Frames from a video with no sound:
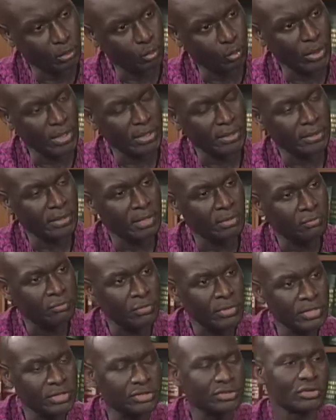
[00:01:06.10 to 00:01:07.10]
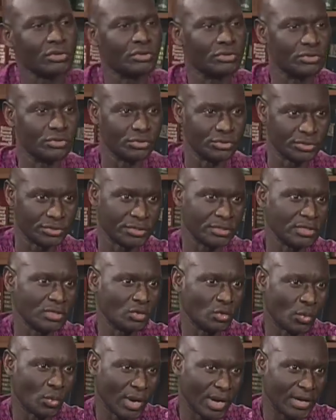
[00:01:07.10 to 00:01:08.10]
Well, the reason you
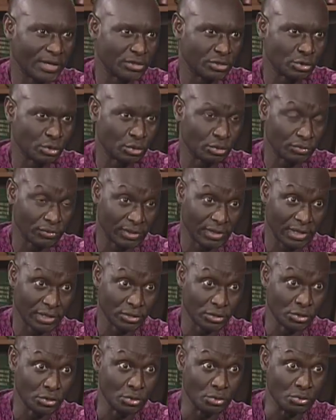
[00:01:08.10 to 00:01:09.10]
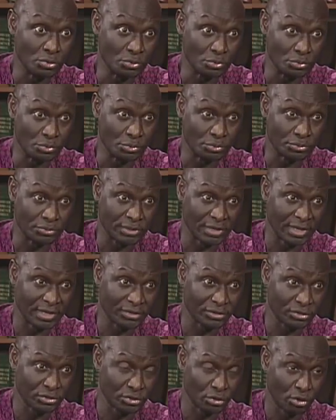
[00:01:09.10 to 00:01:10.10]
see why children are used
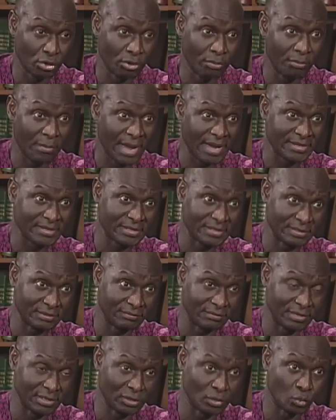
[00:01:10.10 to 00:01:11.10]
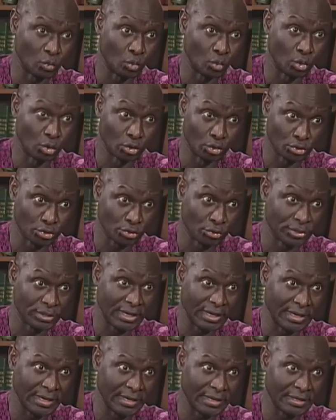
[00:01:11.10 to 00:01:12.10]
so massively in wars
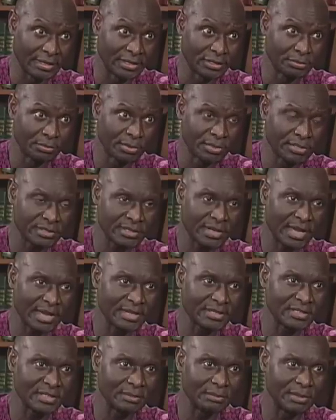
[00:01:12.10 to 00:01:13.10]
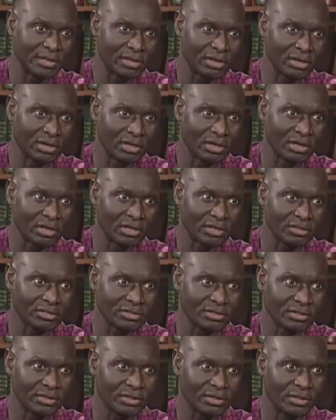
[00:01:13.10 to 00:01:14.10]
today is precisely
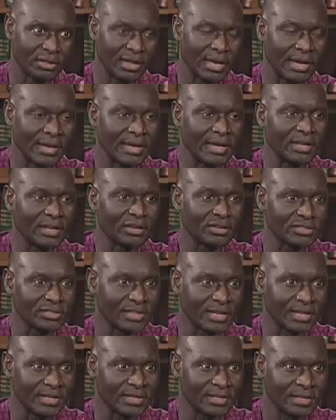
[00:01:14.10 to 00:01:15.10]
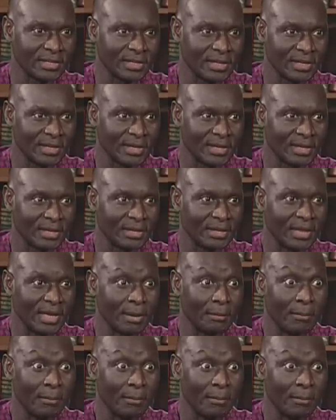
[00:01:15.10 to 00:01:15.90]
because they are innocent, they are